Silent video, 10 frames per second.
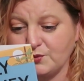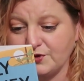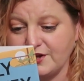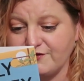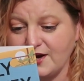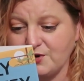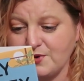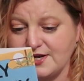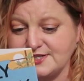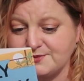Will they find a
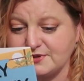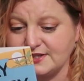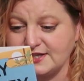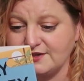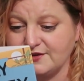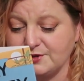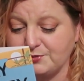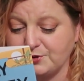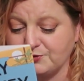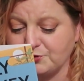way to believe in a
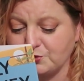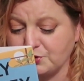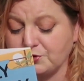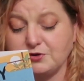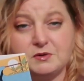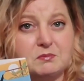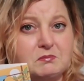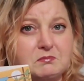beautiful world?